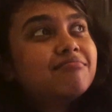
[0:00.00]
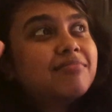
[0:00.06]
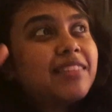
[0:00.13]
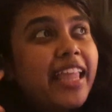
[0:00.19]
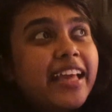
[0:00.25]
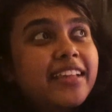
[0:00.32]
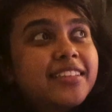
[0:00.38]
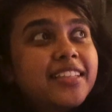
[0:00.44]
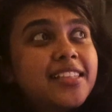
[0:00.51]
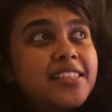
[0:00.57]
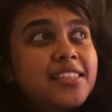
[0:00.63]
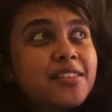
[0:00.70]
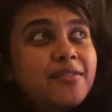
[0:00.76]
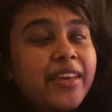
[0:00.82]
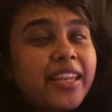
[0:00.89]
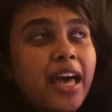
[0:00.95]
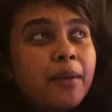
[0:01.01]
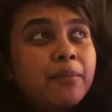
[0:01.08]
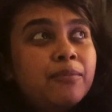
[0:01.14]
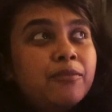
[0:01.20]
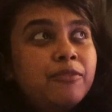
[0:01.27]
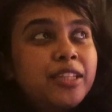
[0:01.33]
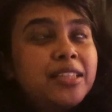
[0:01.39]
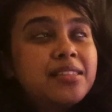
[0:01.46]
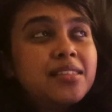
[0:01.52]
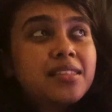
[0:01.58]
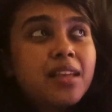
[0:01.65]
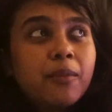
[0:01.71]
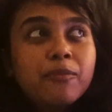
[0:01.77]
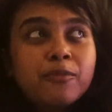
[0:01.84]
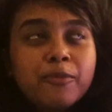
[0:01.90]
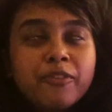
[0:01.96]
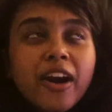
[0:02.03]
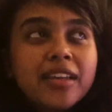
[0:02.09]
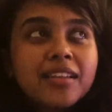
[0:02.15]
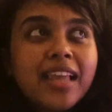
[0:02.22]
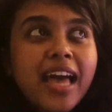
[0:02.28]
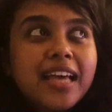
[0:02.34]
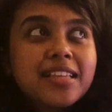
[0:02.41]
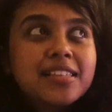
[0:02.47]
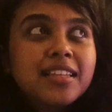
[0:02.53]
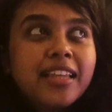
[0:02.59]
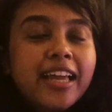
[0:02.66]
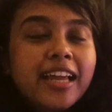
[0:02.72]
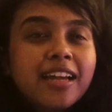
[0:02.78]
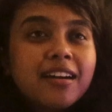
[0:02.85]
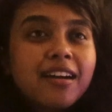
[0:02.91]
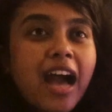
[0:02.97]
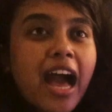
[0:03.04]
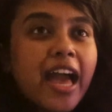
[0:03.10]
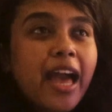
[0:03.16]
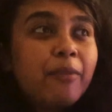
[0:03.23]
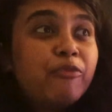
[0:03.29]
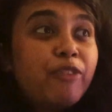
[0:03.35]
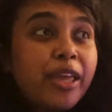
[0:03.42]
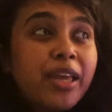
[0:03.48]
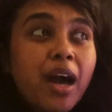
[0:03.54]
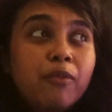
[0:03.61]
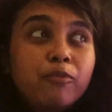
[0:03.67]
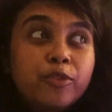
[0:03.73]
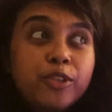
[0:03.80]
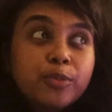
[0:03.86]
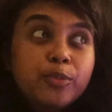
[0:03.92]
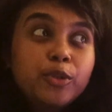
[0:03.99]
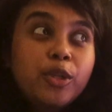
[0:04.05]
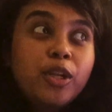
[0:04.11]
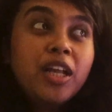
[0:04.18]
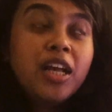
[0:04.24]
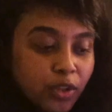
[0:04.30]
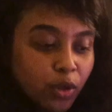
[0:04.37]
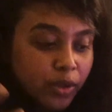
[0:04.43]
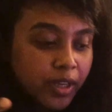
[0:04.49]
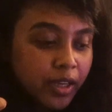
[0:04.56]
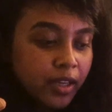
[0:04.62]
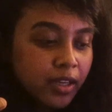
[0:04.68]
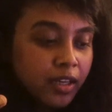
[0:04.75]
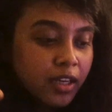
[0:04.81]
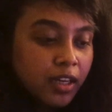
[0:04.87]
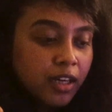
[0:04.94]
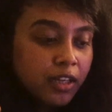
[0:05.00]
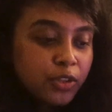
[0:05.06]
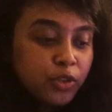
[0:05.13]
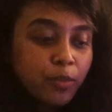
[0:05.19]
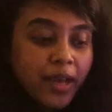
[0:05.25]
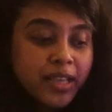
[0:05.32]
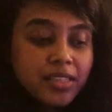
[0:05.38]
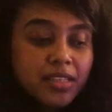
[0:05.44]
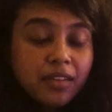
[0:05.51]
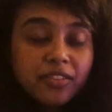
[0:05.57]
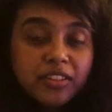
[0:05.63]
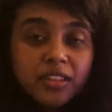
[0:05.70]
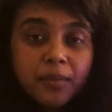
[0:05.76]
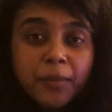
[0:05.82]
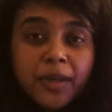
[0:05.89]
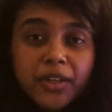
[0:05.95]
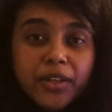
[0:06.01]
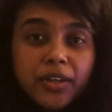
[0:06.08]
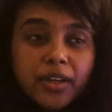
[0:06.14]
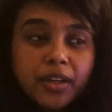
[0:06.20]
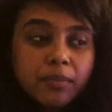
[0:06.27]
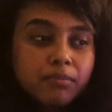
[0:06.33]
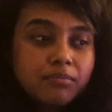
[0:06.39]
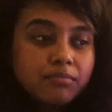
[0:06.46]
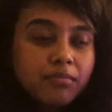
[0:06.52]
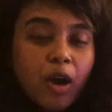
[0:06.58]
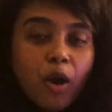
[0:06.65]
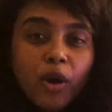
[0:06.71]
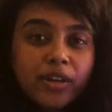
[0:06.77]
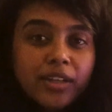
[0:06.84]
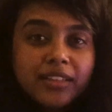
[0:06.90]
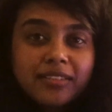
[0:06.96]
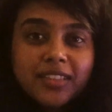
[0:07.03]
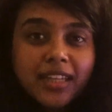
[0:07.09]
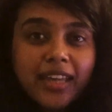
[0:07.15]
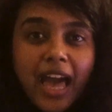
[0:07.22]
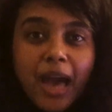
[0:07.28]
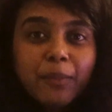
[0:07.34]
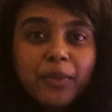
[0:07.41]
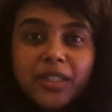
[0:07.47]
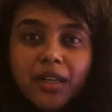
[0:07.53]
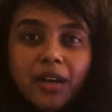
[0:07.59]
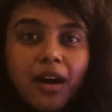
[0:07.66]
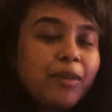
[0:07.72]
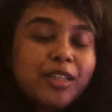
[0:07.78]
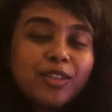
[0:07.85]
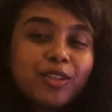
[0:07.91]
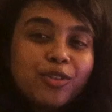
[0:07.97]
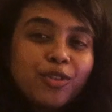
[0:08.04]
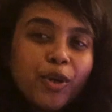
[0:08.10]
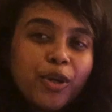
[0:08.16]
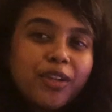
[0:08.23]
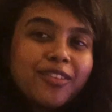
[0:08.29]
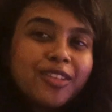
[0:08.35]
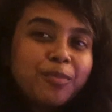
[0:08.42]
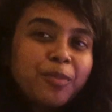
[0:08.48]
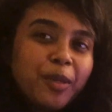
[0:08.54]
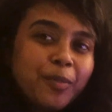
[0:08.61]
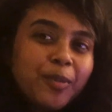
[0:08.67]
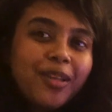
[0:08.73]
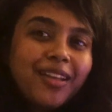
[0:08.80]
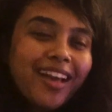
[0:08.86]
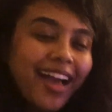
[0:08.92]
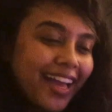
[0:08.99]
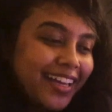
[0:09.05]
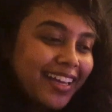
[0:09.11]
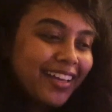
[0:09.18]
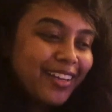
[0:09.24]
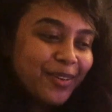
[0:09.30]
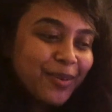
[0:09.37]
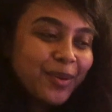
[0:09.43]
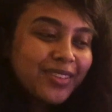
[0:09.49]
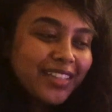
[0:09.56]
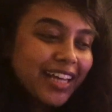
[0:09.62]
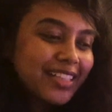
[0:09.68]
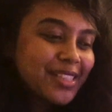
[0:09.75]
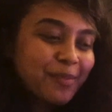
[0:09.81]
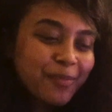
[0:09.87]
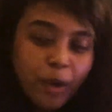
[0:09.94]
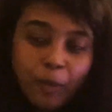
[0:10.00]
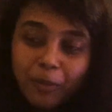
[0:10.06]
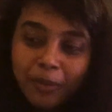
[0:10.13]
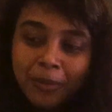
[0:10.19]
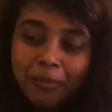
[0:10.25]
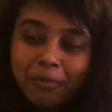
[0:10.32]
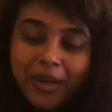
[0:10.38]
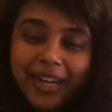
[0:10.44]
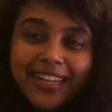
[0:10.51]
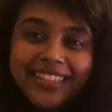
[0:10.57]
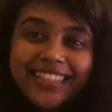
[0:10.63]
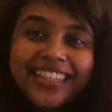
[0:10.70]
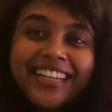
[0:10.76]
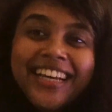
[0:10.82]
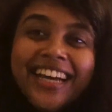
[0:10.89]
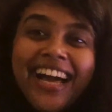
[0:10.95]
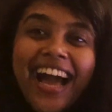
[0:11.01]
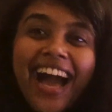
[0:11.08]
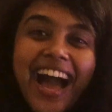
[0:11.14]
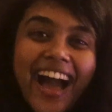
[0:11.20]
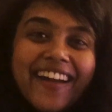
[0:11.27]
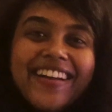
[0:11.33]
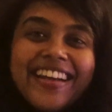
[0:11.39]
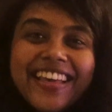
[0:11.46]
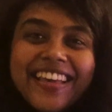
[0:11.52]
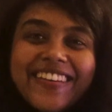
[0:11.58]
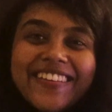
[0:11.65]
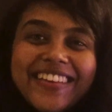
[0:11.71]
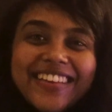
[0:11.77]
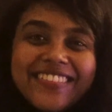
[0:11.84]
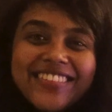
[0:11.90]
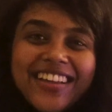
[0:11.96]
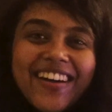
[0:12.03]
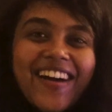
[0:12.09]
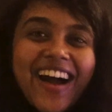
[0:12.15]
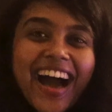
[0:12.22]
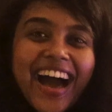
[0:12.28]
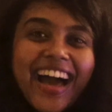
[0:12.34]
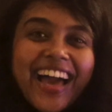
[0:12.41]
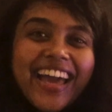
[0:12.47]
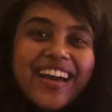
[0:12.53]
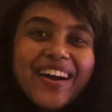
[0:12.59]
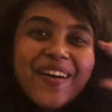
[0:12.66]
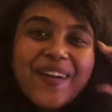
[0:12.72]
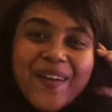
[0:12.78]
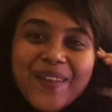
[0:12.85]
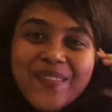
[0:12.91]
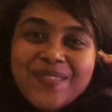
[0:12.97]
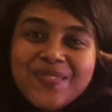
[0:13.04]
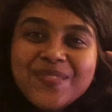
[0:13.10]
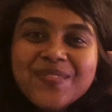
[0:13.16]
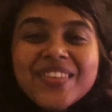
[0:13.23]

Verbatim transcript: like this when I'm with someone as in like I am very comfortable talking uh, to myself in the mirror or in the camera but not with people I know that's a problem but I will take your leave now I hope